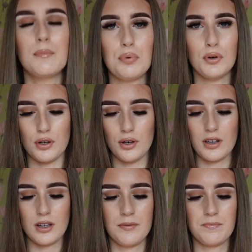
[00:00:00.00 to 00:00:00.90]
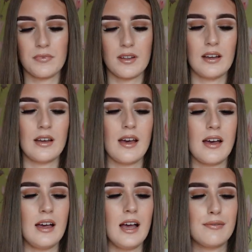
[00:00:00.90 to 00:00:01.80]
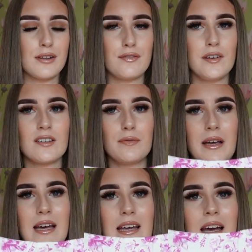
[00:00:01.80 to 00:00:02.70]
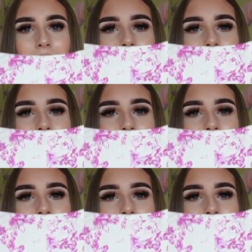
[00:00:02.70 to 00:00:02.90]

but if this fits me,